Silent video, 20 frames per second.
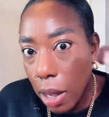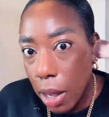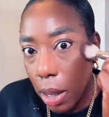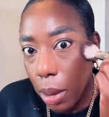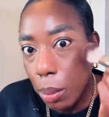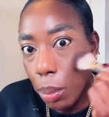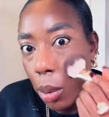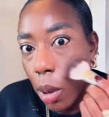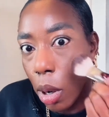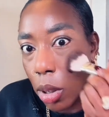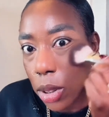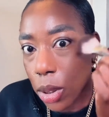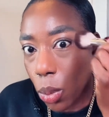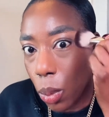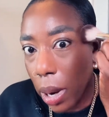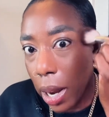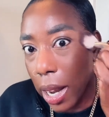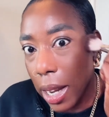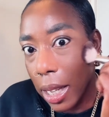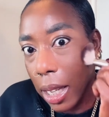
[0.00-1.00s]
and plus
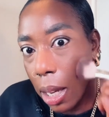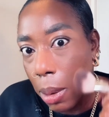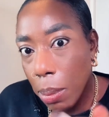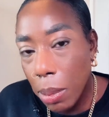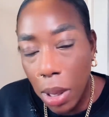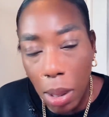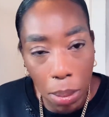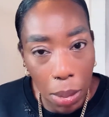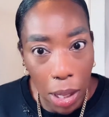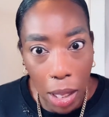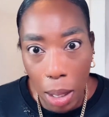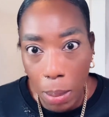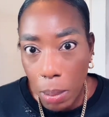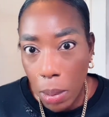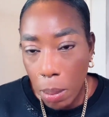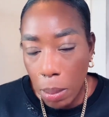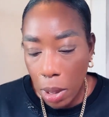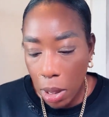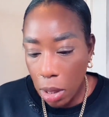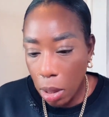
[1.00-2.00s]
where I keep them at
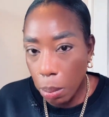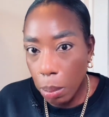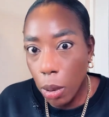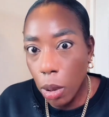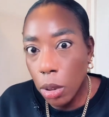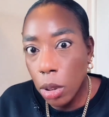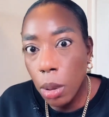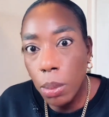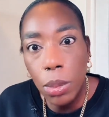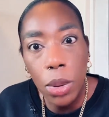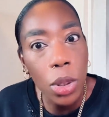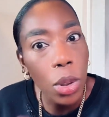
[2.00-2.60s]
the bottom,